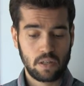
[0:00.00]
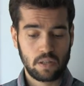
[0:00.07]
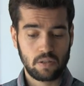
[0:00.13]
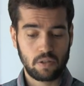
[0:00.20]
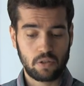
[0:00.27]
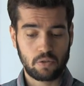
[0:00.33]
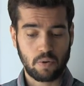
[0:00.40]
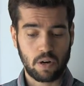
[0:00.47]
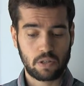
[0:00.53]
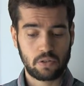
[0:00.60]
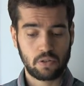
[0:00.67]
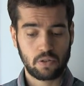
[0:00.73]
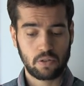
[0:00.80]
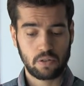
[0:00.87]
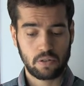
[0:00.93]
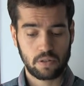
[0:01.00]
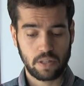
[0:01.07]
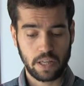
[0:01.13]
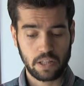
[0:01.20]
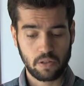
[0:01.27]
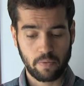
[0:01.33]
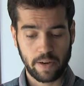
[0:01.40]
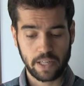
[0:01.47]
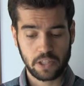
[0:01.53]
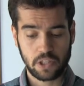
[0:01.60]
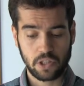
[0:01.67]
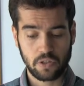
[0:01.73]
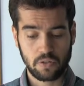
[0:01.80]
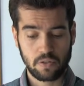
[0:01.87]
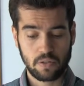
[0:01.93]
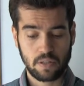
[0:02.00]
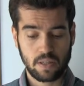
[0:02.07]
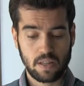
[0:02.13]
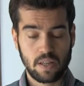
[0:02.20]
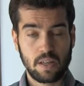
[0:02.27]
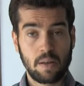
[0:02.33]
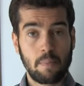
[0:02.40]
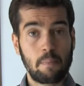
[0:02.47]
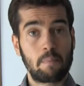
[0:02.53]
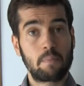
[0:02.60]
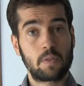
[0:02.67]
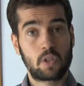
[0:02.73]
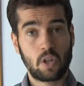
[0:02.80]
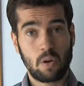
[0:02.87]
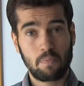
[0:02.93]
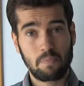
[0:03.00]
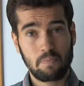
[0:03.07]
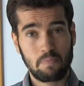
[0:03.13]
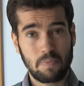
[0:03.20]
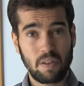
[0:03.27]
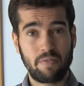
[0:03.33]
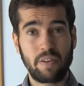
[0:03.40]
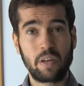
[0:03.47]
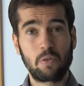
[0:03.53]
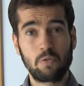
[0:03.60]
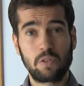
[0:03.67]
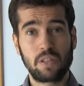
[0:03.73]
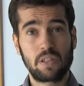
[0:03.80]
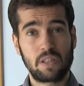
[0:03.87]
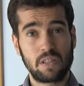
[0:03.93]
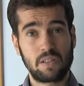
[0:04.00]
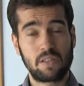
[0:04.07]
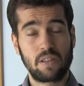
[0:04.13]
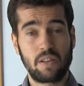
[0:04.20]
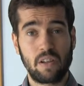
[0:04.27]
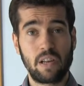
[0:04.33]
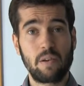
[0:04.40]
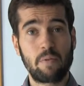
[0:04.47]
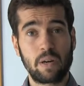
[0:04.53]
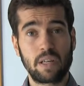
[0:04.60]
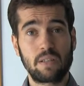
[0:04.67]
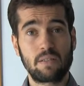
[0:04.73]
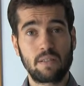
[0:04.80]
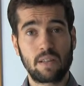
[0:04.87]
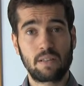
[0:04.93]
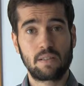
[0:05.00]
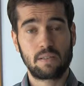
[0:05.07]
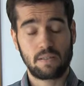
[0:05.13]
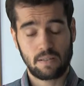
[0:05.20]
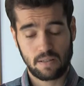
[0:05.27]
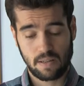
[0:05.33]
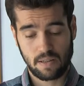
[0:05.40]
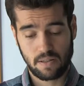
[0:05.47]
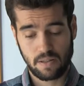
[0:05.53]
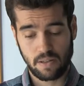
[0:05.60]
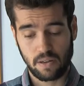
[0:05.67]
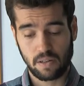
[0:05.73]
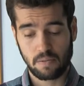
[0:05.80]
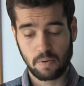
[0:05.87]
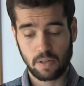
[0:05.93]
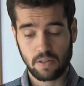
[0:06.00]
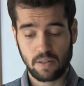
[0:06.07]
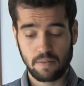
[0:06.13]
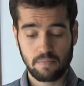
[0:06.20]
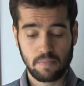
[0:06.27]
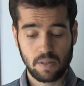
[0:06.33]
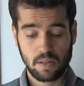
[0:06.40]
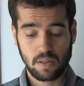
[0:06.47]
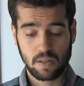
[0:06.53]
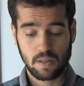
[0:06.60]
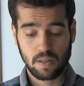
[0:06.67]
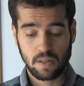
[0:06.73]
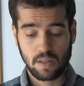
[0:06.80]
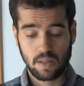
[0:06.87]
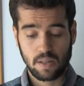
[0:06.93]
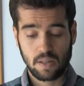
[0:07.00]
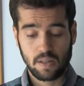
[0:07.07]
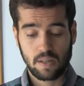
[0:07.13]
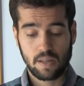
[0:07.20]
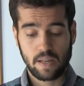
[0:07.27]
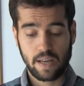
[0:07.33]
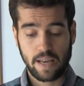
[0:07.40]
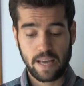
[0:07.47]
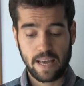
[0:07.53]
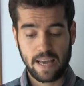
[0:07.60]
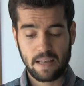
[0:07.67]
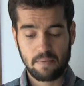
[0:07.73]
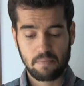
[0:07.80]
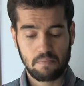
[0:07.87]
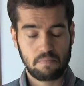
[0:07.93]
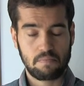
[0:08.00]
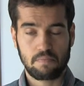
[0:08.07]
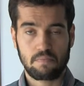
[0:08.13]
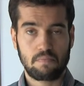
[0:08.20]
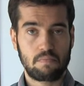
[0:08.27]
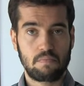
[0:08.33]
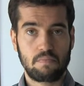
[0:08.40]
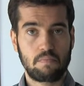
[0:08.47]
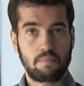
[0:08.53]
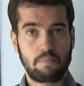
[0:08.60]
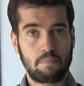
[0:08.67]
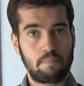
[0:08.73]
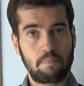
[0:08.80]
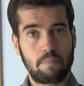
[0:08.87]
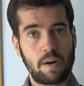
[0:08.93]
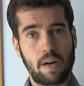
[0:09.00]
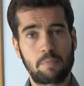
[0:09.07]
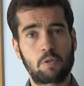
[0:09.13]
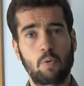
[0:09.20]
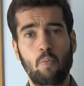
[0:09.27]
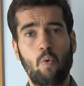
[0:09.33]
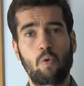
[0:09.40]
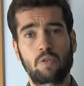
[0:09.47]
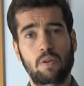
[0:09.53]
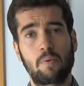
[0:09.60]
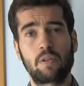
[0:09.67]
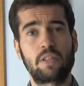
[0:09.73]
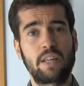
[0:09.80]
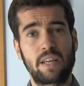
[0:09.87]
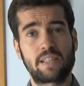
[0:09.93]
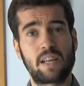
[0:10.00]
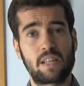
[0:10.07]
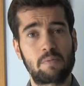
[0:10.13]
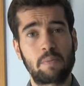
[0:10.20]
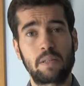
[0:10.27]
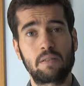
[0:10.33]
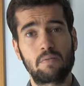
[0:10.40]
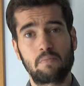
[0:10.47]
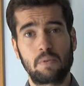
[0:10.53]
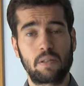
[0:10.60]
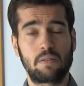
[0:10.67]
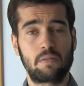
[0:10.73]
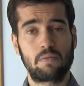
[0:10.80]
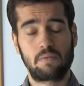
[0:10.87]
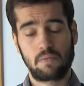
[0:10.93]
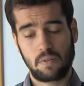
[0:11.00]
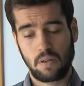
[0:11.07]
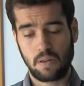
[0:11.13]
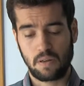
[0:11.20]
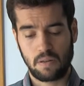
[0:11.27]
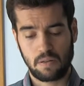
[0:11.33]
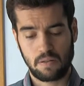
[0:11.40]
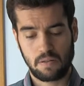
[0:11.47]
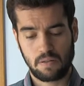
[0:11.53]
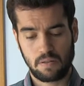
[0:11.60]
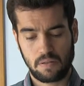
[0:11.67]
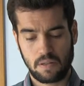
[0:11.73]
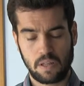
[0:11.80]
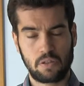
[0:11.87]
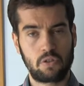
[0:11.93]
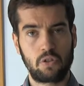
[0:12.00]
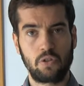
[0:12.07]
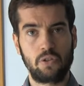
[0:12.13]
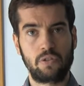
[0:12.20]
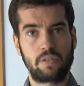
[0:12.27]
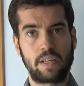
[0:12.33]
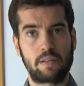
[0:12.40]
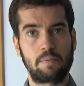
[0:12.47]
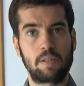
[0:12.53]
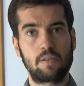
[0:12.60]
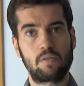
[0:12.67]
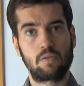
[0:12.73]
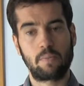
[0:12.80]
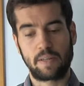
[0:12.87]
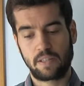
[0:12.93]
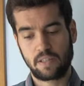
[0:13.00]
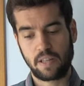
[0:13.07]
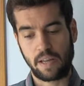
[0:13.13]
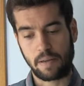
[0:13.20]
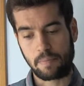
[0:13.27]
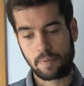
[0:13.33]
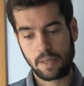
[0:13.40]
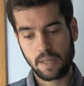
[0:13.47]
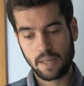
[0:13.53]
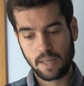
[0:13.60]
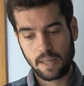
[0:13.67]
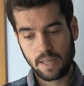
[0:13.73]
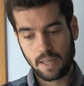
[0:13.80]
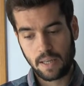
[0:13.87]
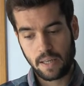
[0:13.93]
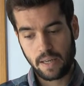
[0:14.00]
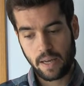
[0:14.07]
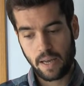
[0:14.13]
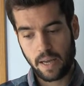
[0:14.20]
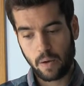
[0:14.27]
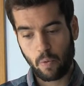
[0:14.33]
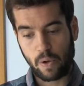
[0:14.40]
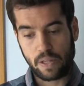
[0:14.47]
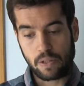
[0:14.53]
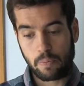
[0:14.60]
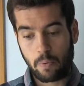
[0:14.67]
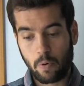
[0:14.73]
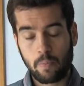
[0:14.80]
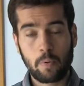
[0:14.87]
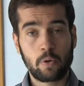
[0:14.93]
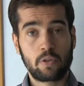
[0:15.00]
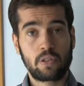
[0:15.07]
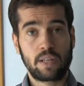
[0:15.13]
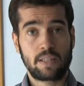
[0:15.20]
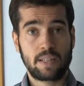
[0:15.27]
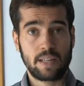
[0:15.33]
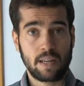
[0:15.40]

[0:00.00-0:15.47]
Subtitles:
The structure, the innovation, some difficulties in the delivery that I thought about them, and perhaps some words about the assessment, but that shouldn't take me too much time. Well, the purpose, as I